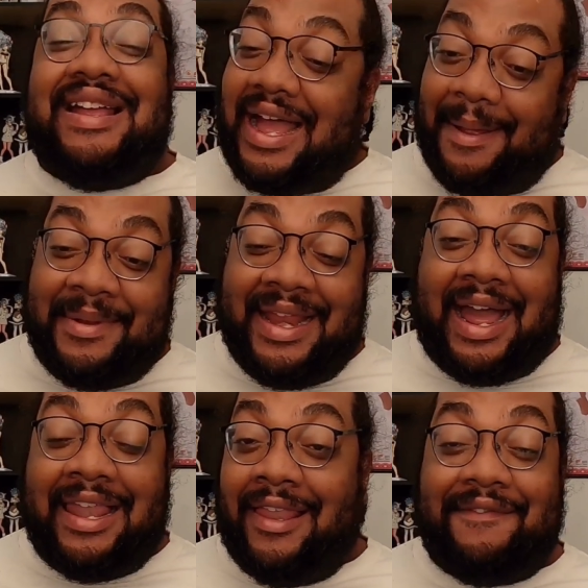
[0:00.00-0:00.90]
I mean,
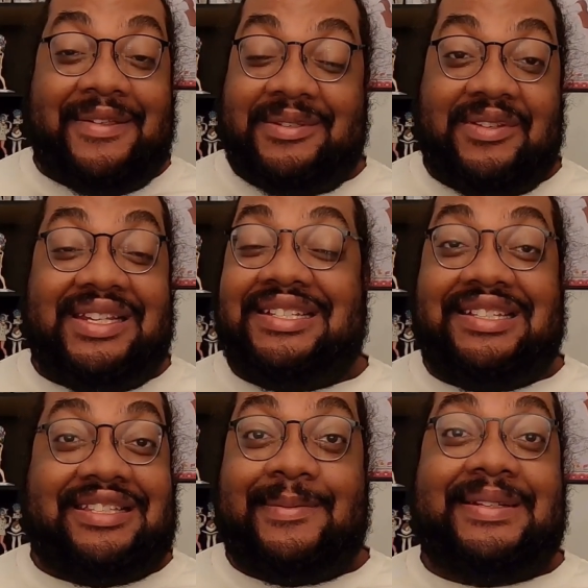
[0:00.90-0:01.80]
I love Neptunia
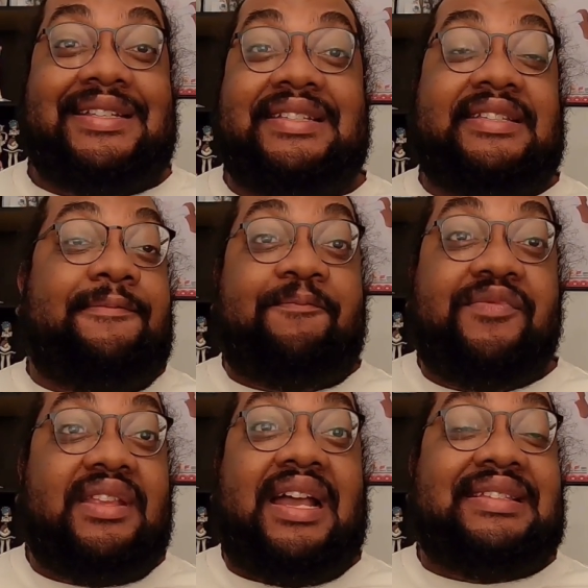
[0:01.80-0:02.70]
just as much as
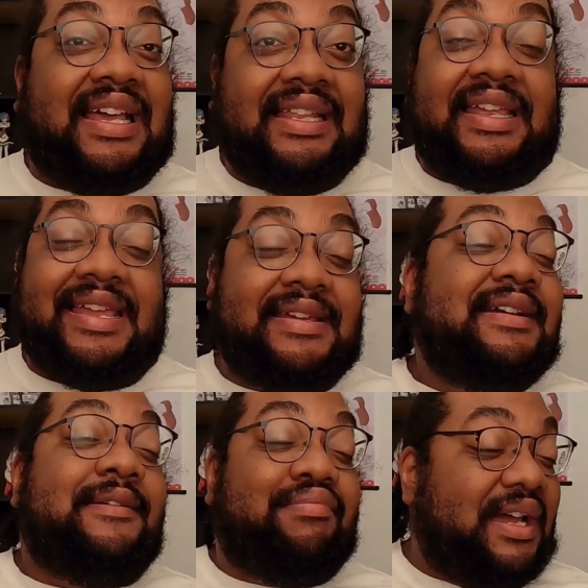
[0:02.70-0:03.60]
Atelier,
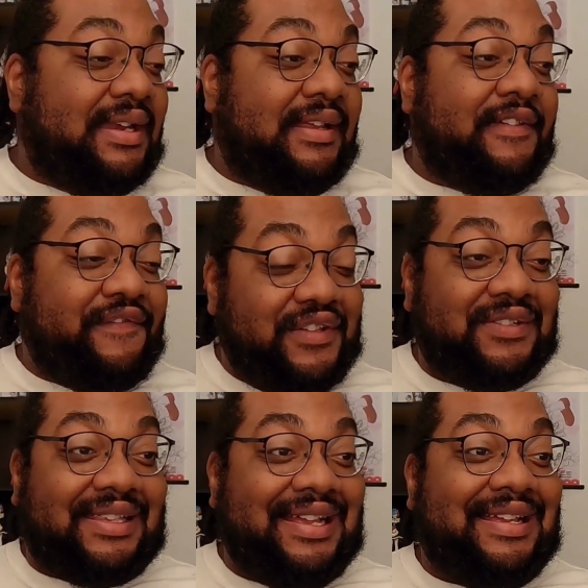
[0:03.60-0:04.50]
but it feels
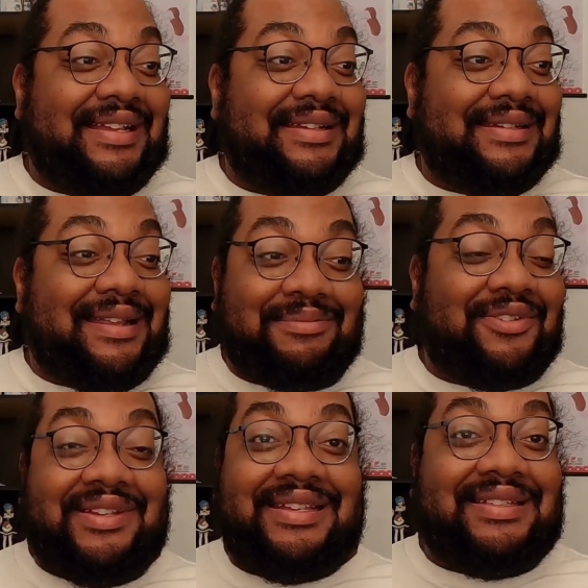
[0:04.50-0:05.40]
like
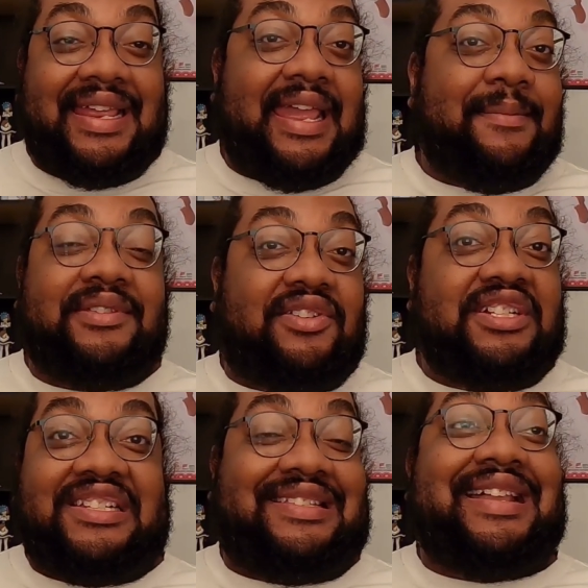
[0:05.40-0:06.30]
Neptunia games are
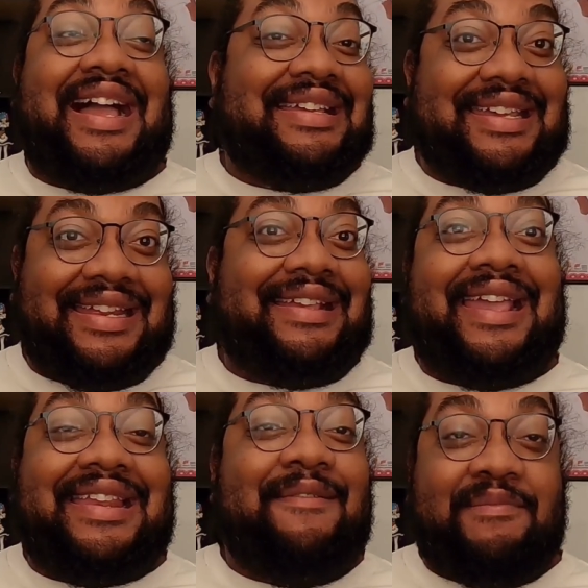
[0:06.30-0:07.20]
just not getting
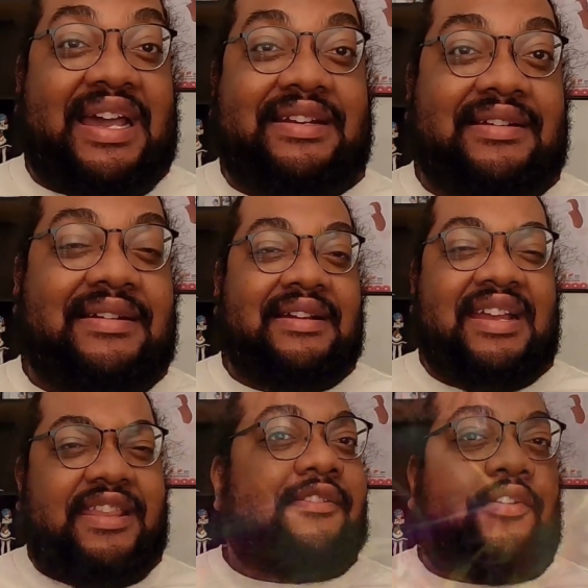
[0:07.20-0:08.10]
any better,
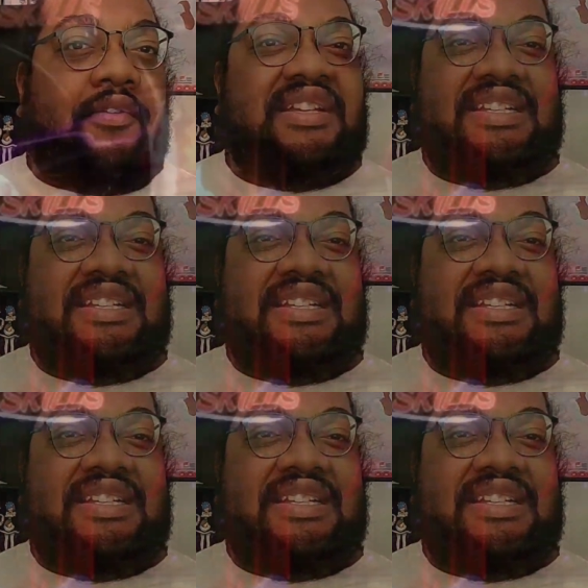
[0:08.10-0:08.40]
and they're only